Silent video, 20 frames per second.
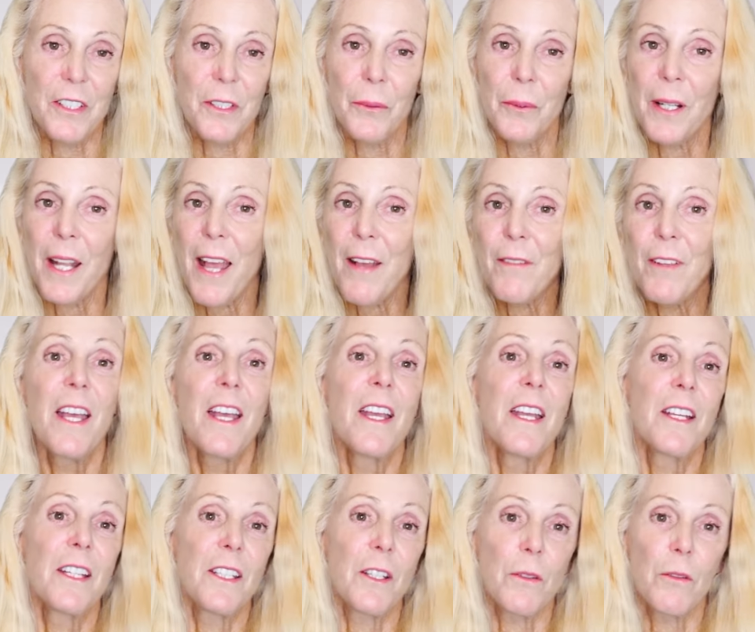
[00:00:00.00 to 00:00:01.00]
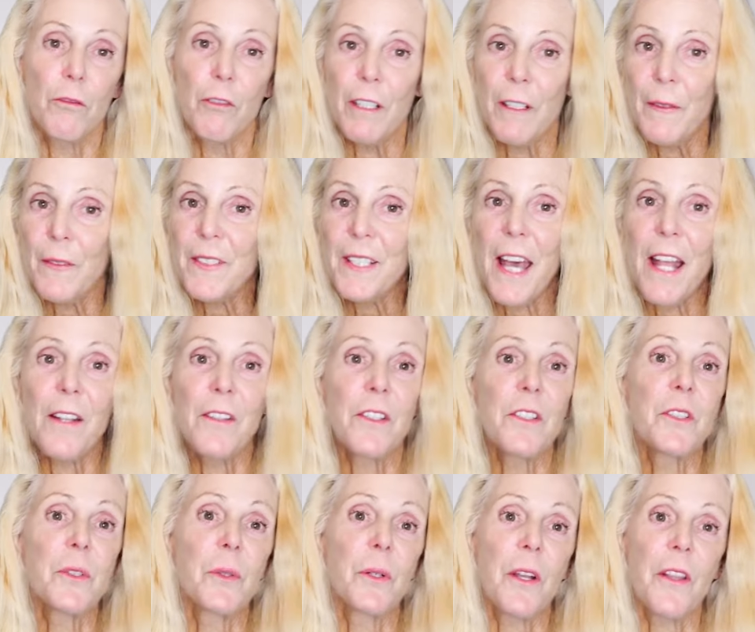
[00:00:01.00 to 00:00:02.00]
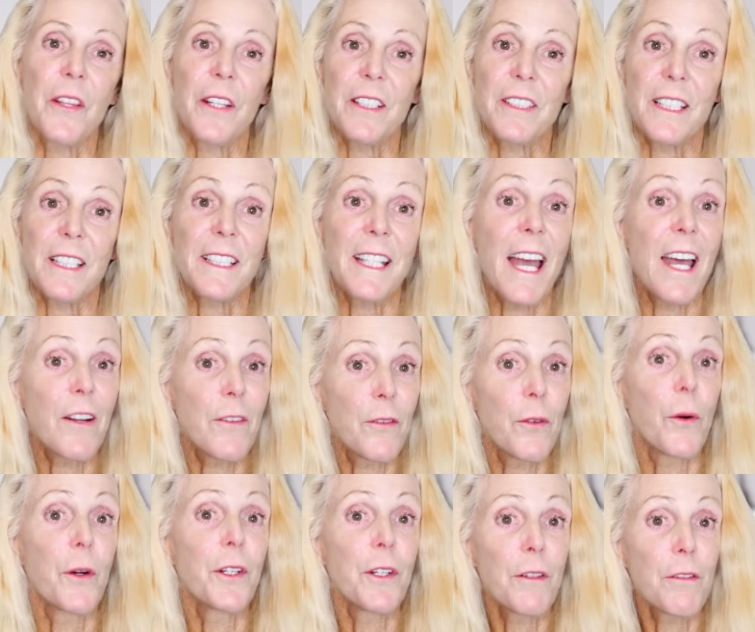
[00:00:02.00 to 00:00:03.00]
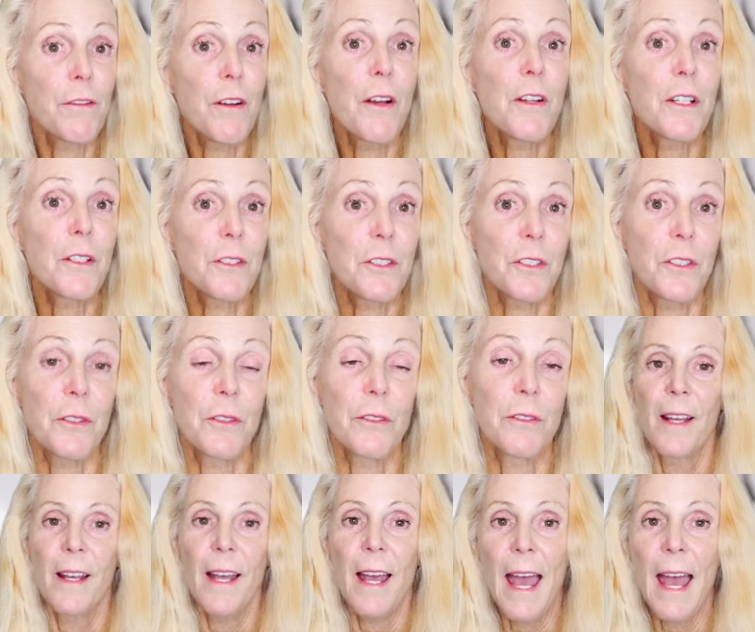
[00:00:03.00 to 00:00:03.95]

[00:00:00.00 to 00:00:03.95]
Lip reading: You don't want to have wreaths out on the door and things like that for your photo shoot.